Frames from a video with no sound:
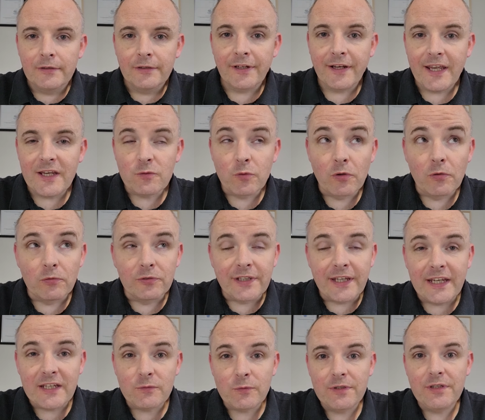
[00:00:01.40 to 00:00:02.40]
Today's one of those
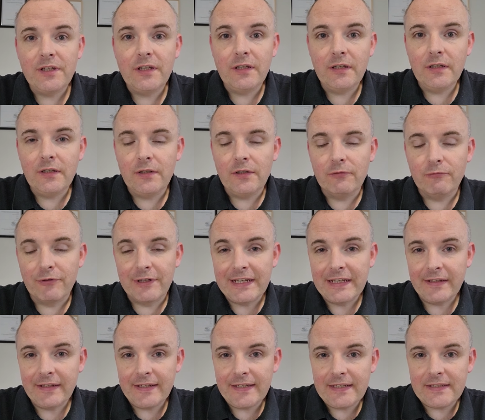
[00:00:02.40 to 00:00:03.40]
days when you
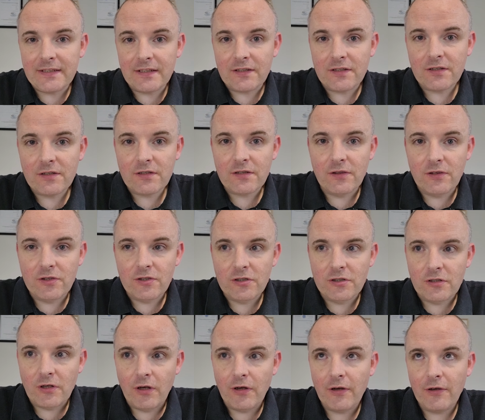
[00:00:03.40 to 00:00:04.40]
realise
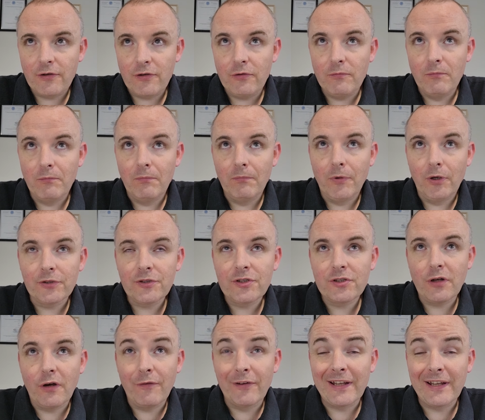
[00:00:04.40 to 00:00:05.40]
it's how
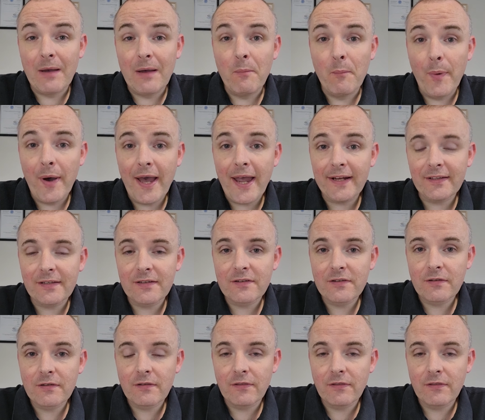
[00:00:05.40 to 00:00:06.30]
much of an impact